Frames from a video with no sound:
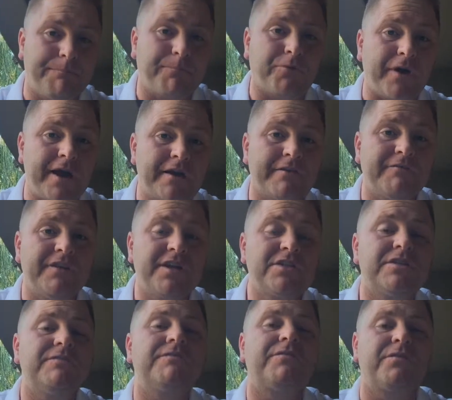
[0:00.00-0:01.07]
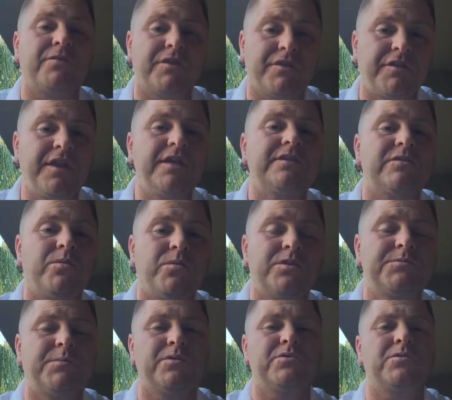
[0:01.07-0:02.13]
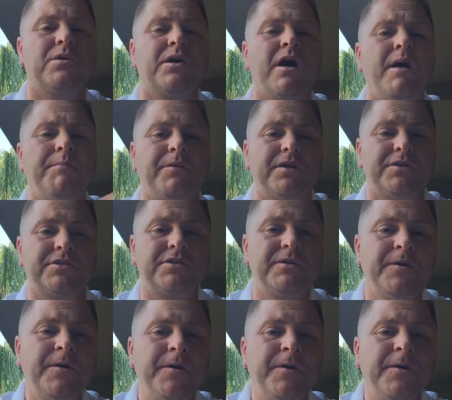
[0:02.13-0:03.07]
greater vision for the things that we're supposed to accomplish.